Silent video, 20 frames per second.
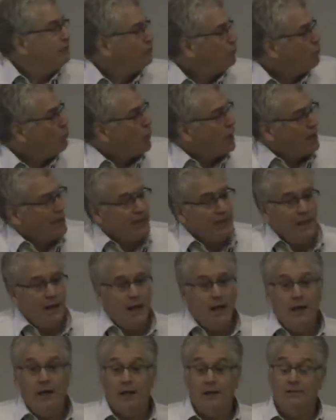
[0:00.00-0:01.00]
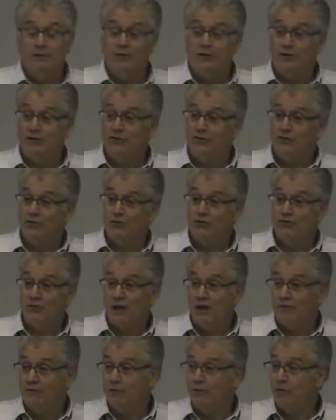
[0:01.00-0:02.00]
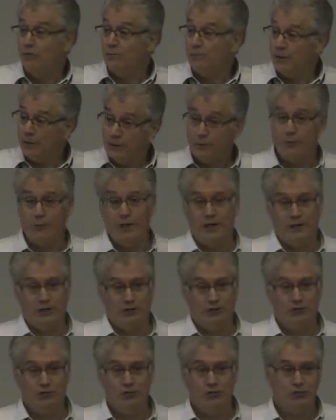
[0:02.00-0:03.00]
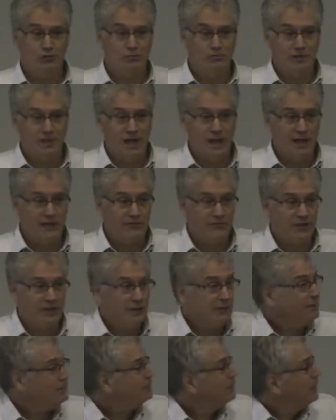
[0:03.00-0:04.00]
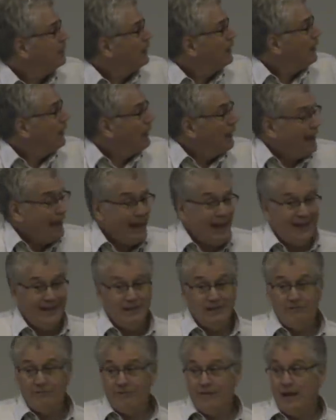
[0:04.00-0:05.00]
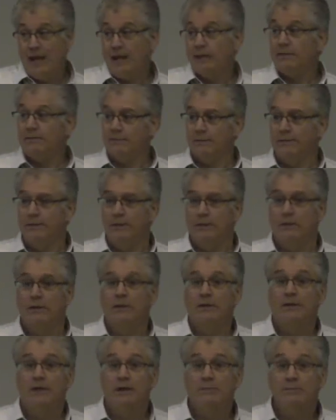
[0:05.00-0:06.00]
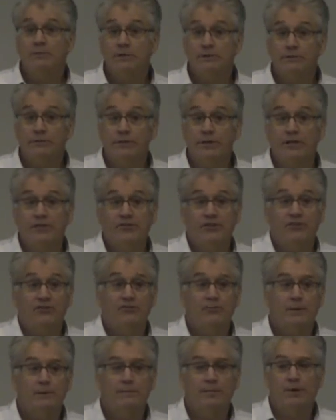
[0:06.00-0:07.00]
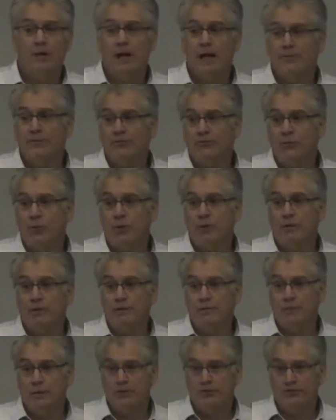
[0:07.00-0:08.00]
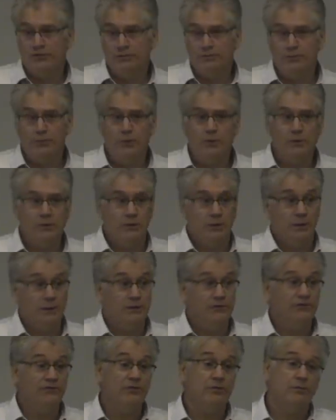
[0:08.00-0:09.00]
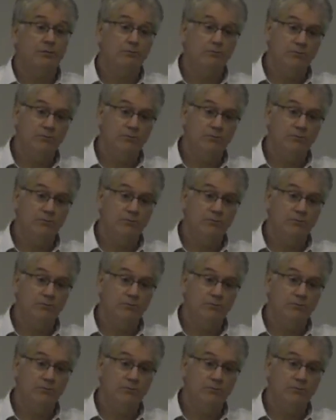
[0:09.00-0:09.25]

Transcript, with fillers: So why uh, do these children have low birth weight, you should be asking. And in fact, there are a number of reasons, but perhaps one of the most important is